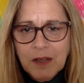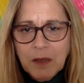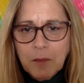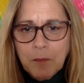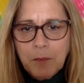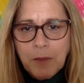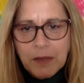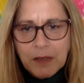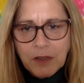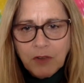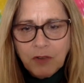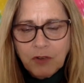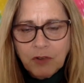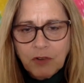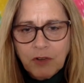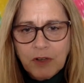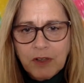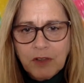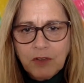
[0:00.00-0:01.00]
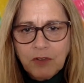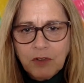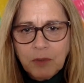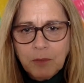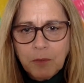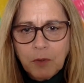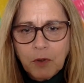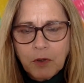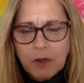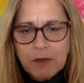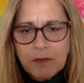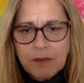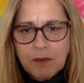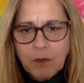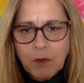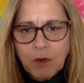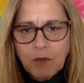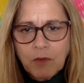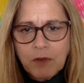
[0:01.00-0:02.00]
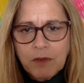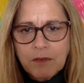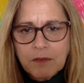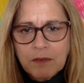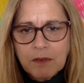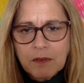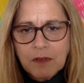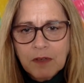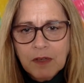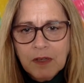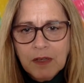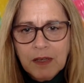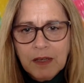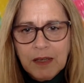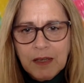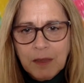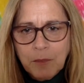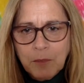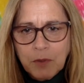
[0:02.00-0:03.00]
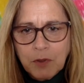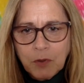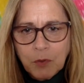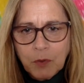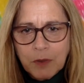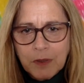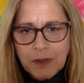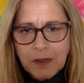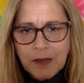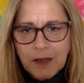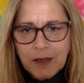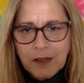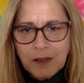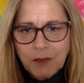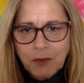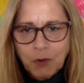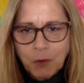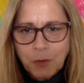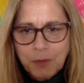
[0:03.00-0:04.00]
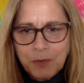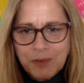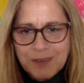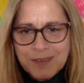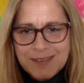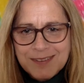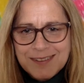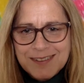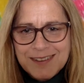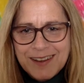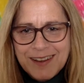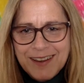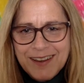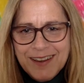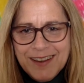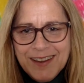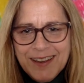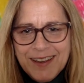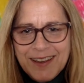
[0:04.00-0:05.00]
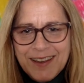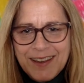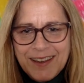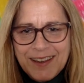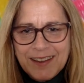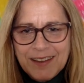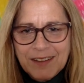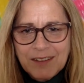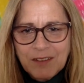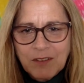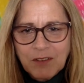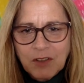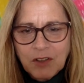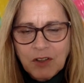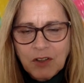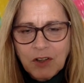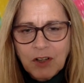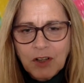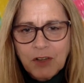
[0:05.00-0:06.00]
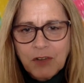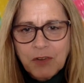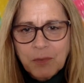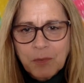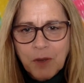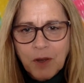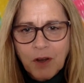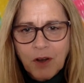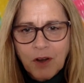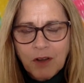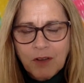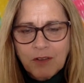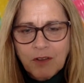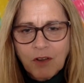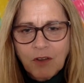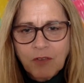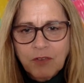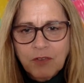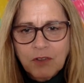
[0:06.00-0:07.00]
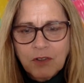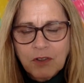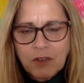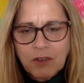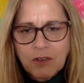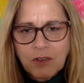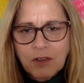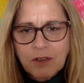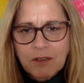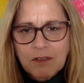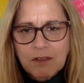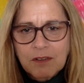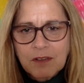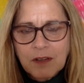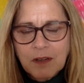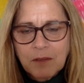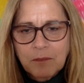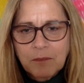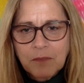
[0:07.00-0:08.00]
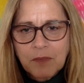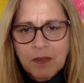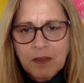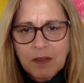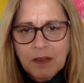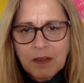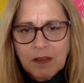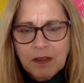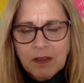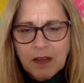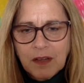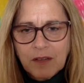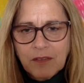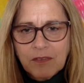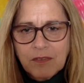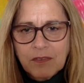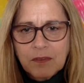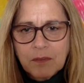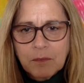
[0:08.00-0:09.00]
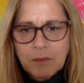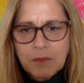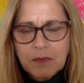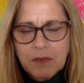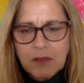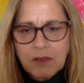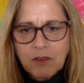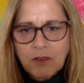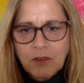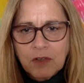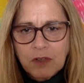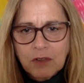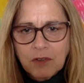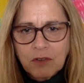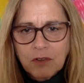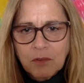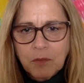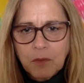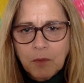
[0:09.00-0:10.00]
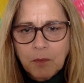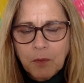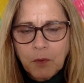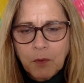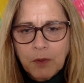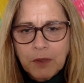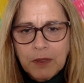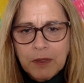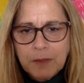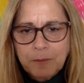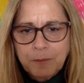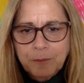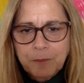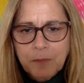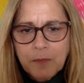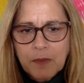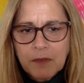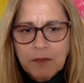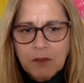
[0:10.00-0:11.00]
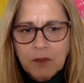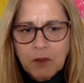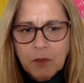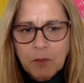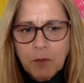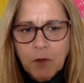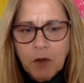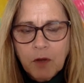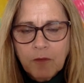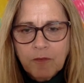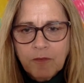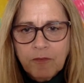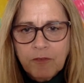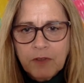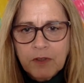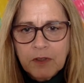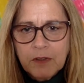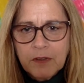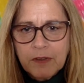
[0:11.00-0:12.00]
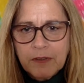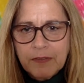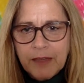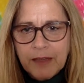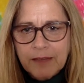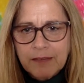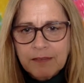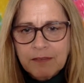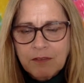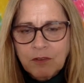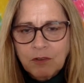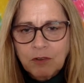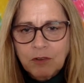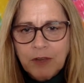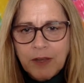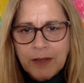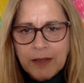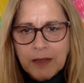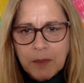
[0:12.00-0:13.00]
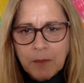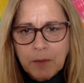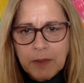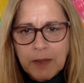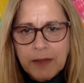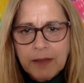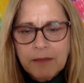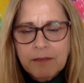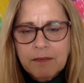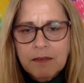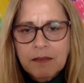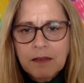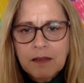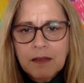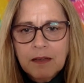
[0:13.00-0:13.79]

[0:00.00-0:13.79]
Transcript: manage your energy body. So I rested in between jobs yesterday, and closed my eyes often and just gave some centering to my body. So you might feel that that's still taking place